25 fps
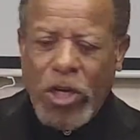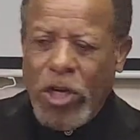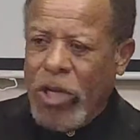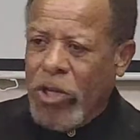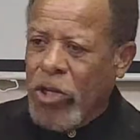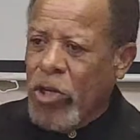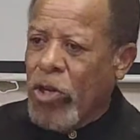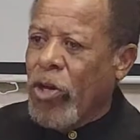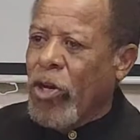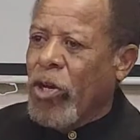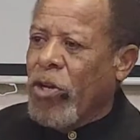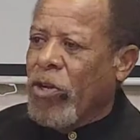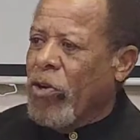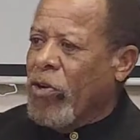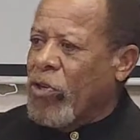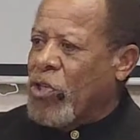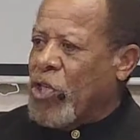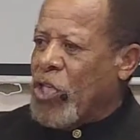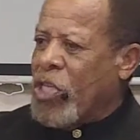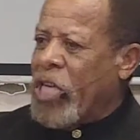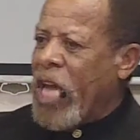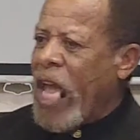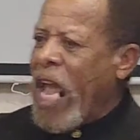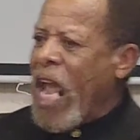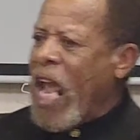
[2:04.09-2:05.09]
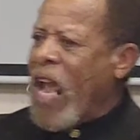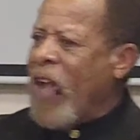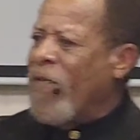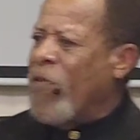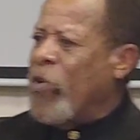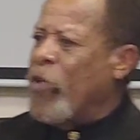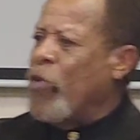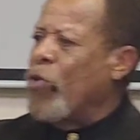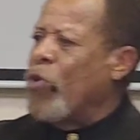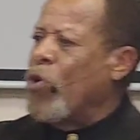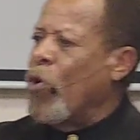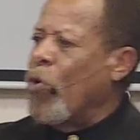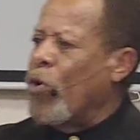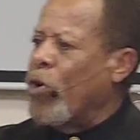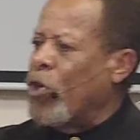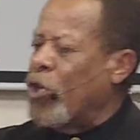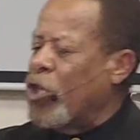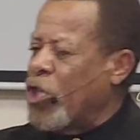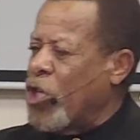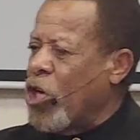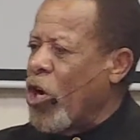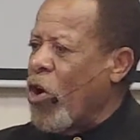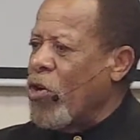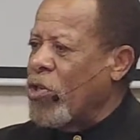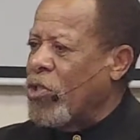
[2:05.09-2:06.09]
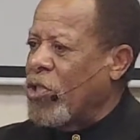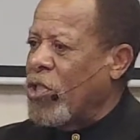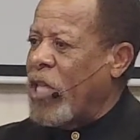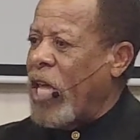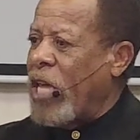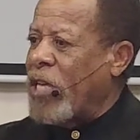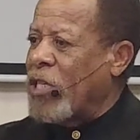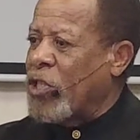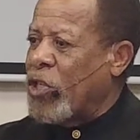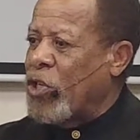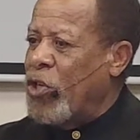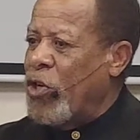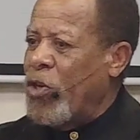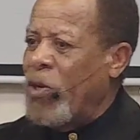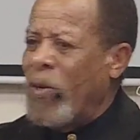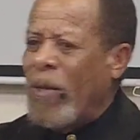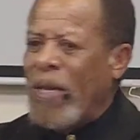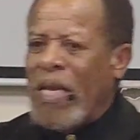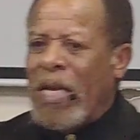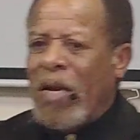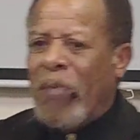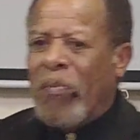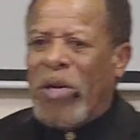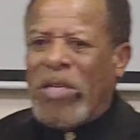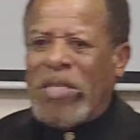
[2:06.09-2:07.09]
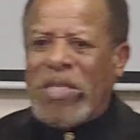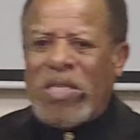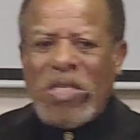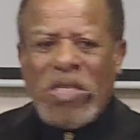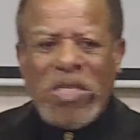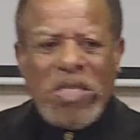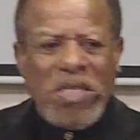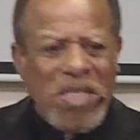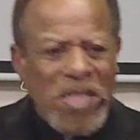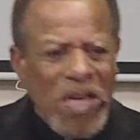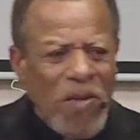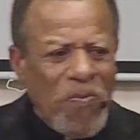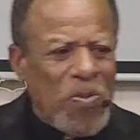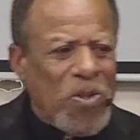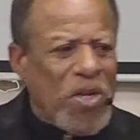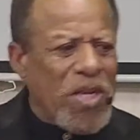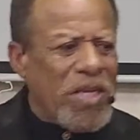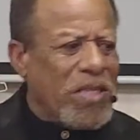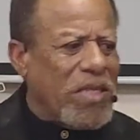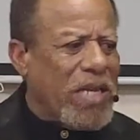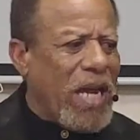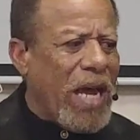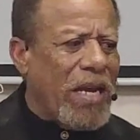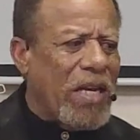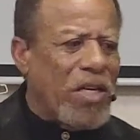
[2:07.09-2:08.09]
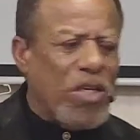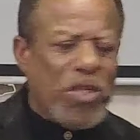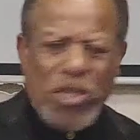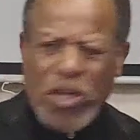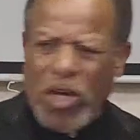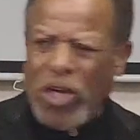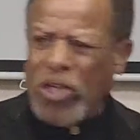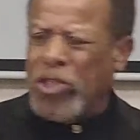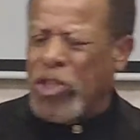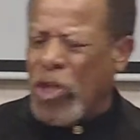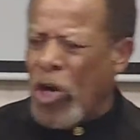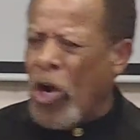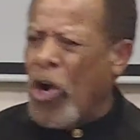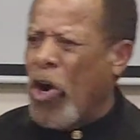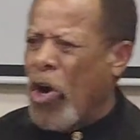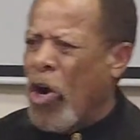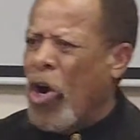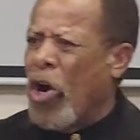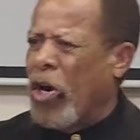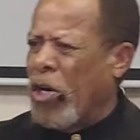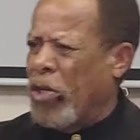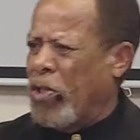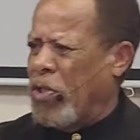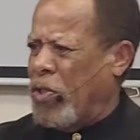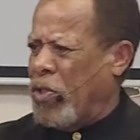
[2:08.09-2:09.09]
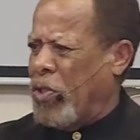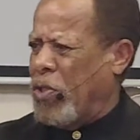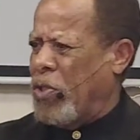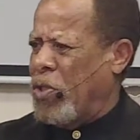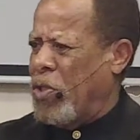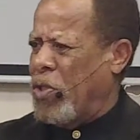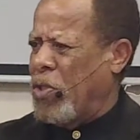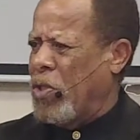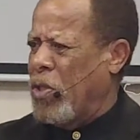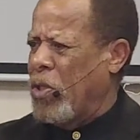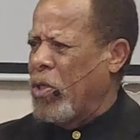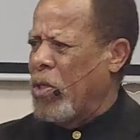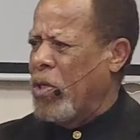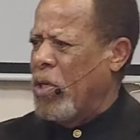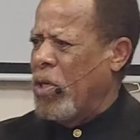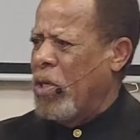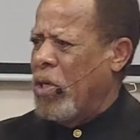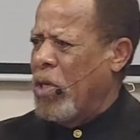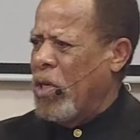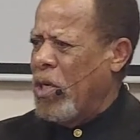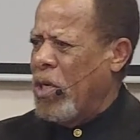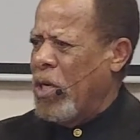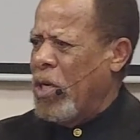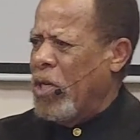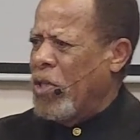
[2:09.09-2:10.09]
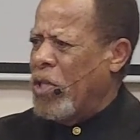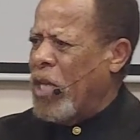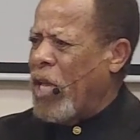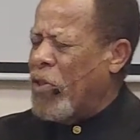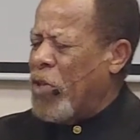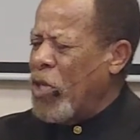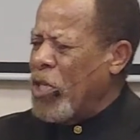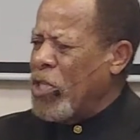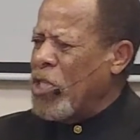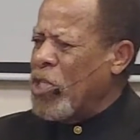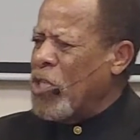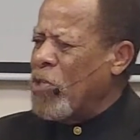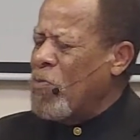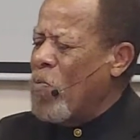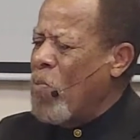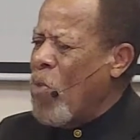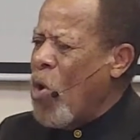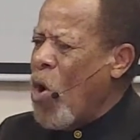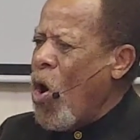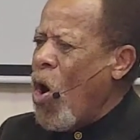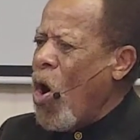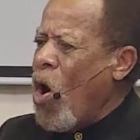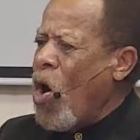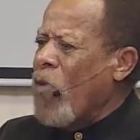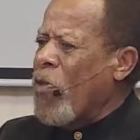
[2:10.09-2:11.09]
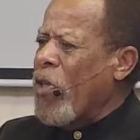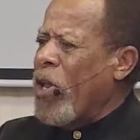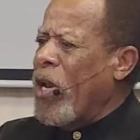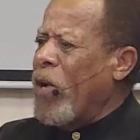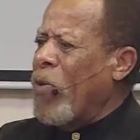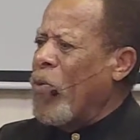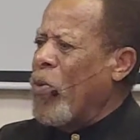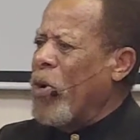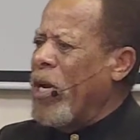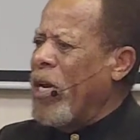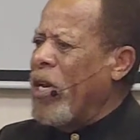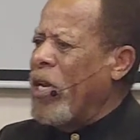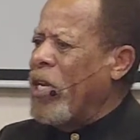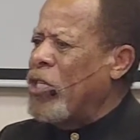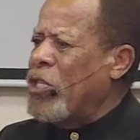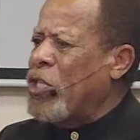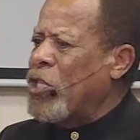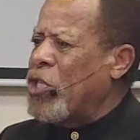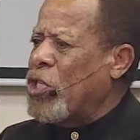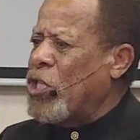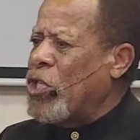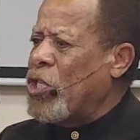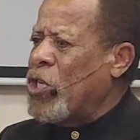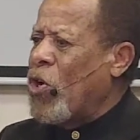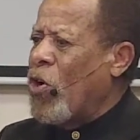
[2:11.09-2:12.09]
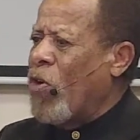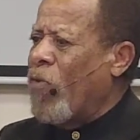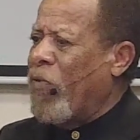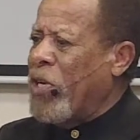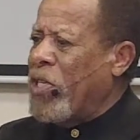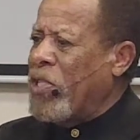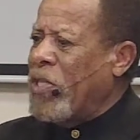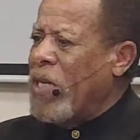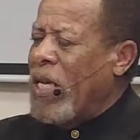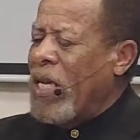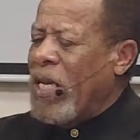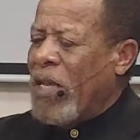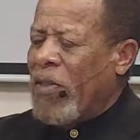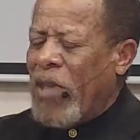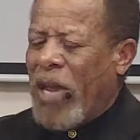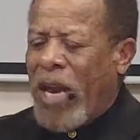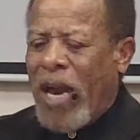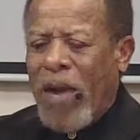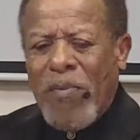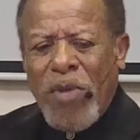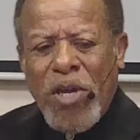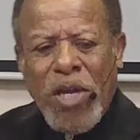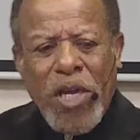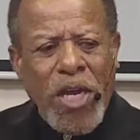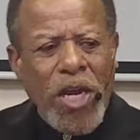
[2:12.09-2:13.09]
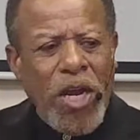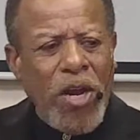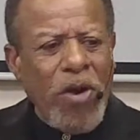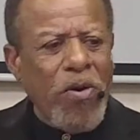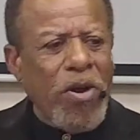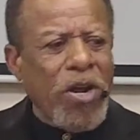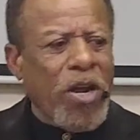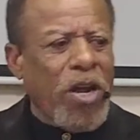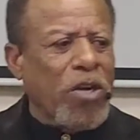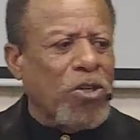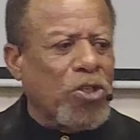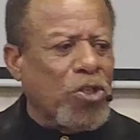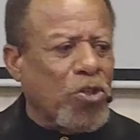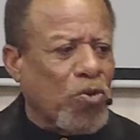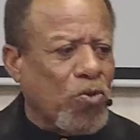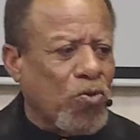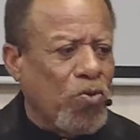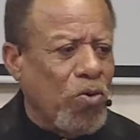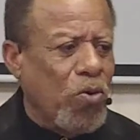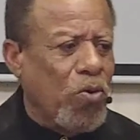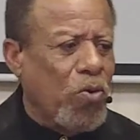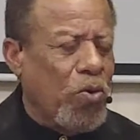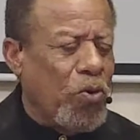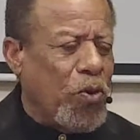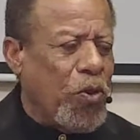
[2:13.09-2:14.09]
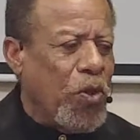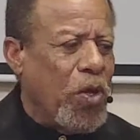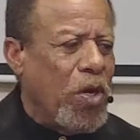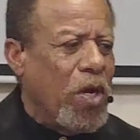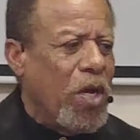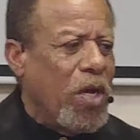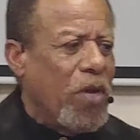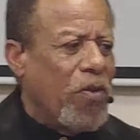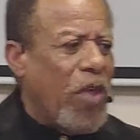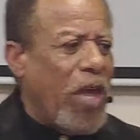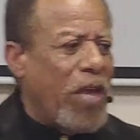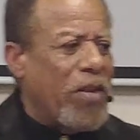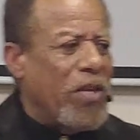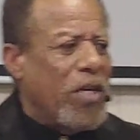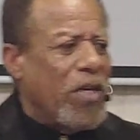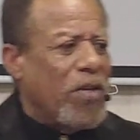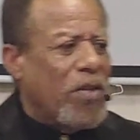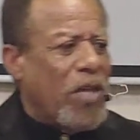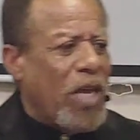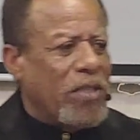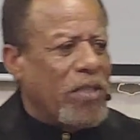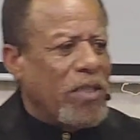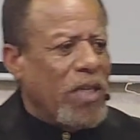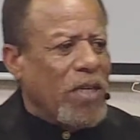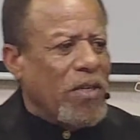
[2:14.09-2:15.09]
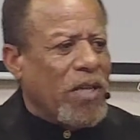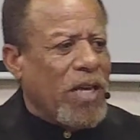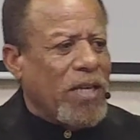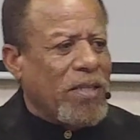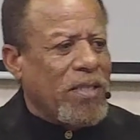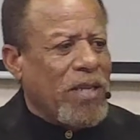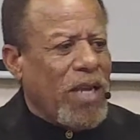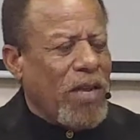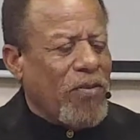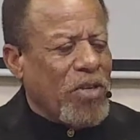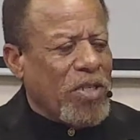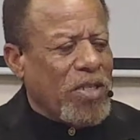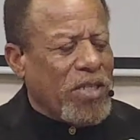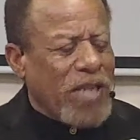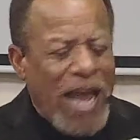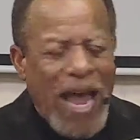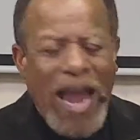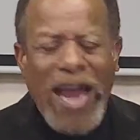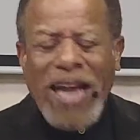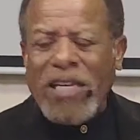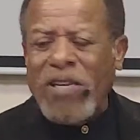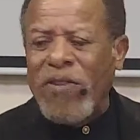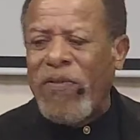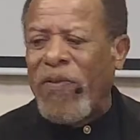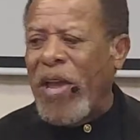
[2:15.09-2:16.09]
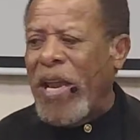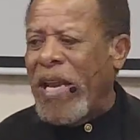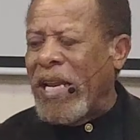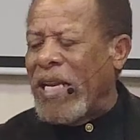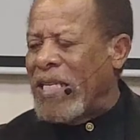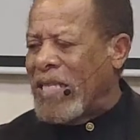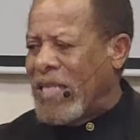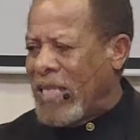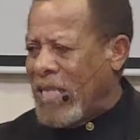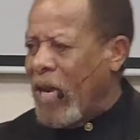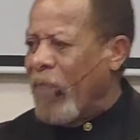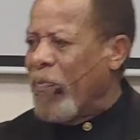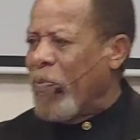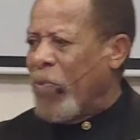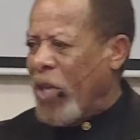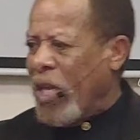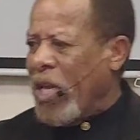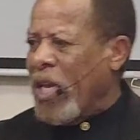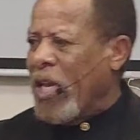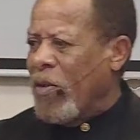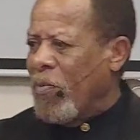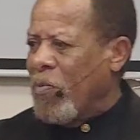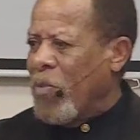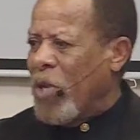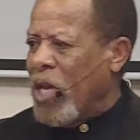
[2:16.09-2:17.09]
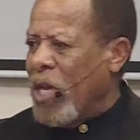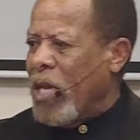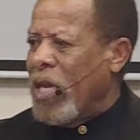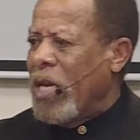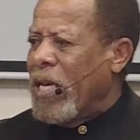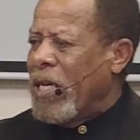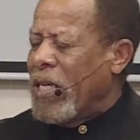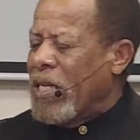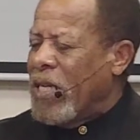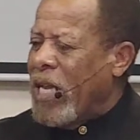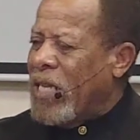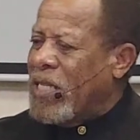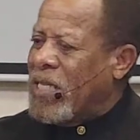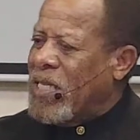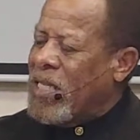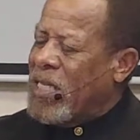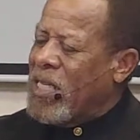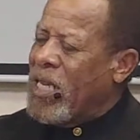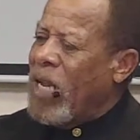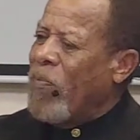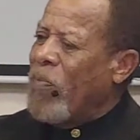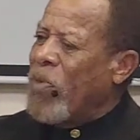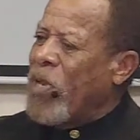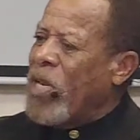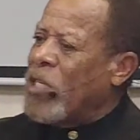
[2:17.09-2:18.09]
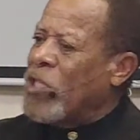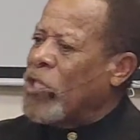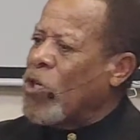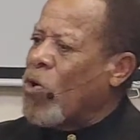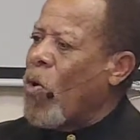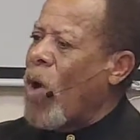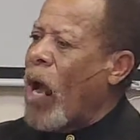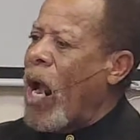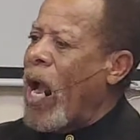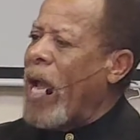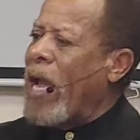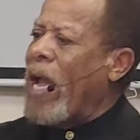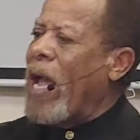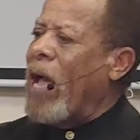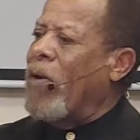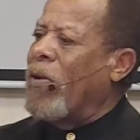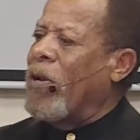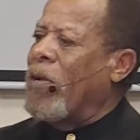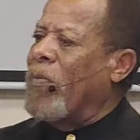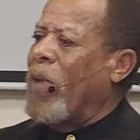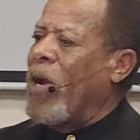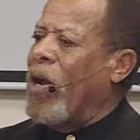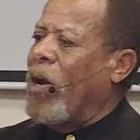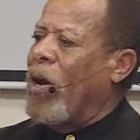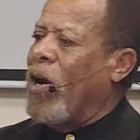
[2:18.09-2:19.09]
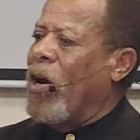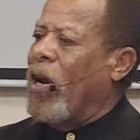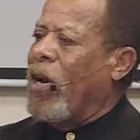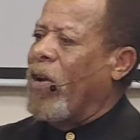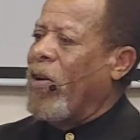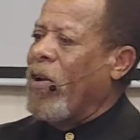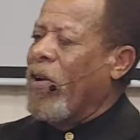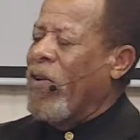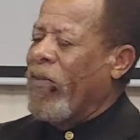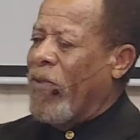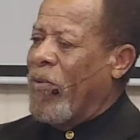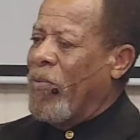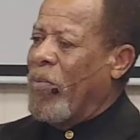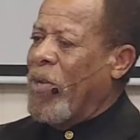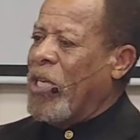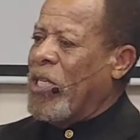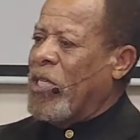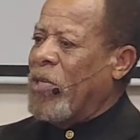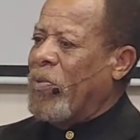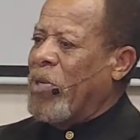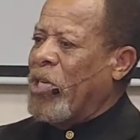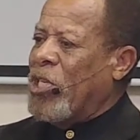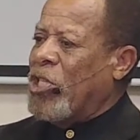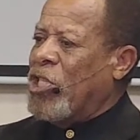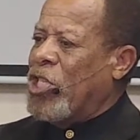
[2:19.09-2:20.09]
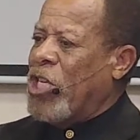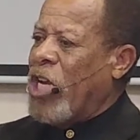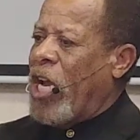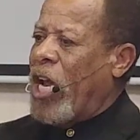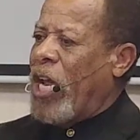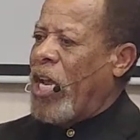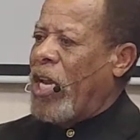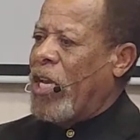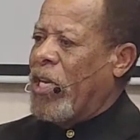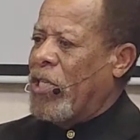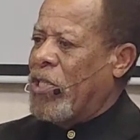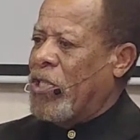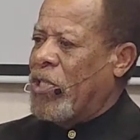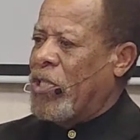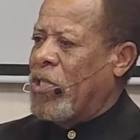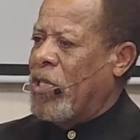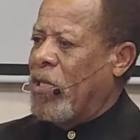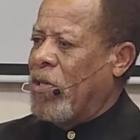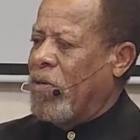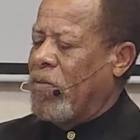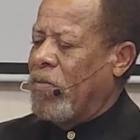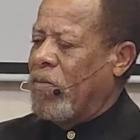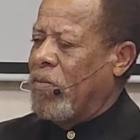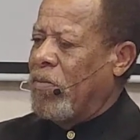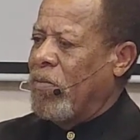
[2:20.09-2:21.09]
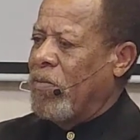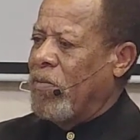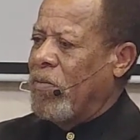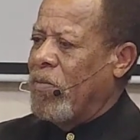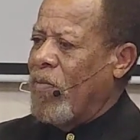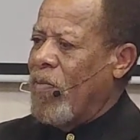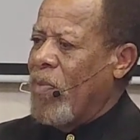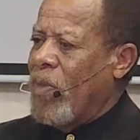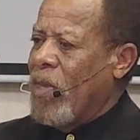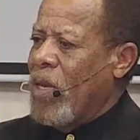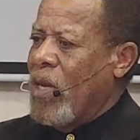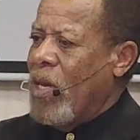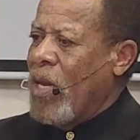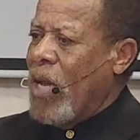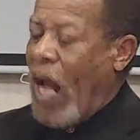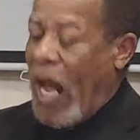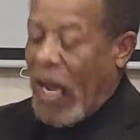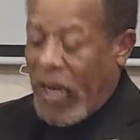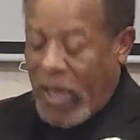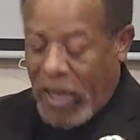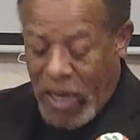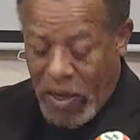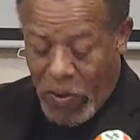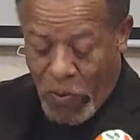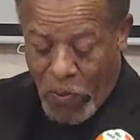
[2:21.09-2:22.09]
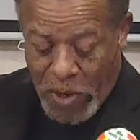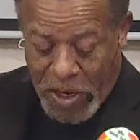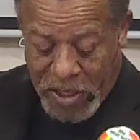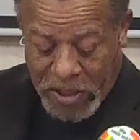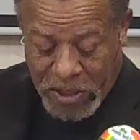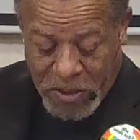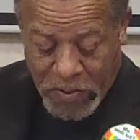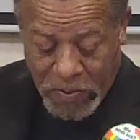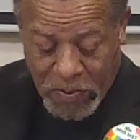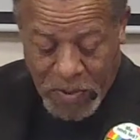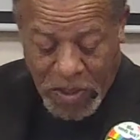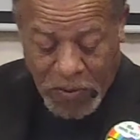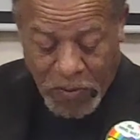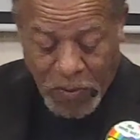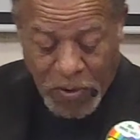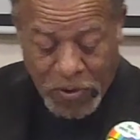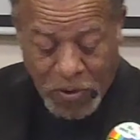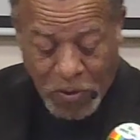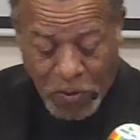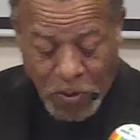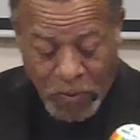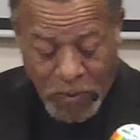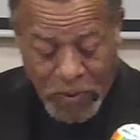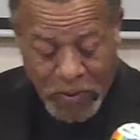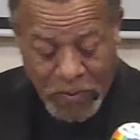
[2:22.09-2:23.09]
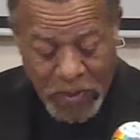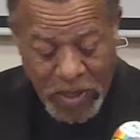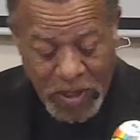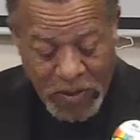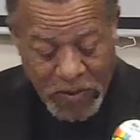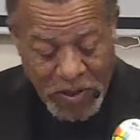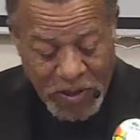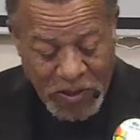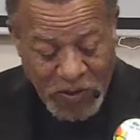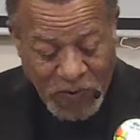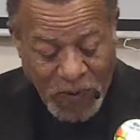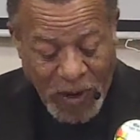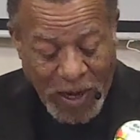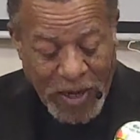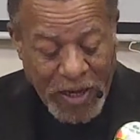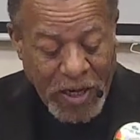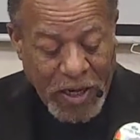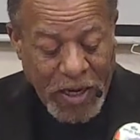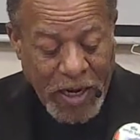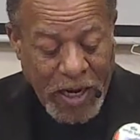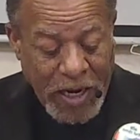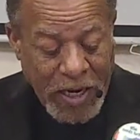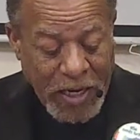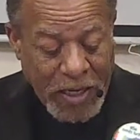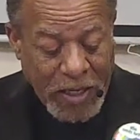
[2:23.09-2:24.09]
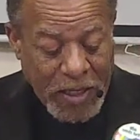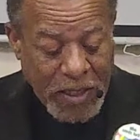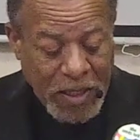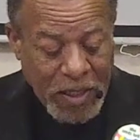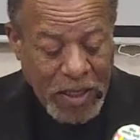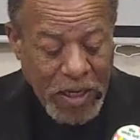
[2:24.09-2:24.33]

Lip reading: You're saved, you go to church, that's good, but something has got to touch our hearts. Yes. That this is more than a religious service, that I'm hearing a truth that's activating something in me, that something is crying out in my heart for me to be changed. I can't wait to meet with a group of men this Friday night.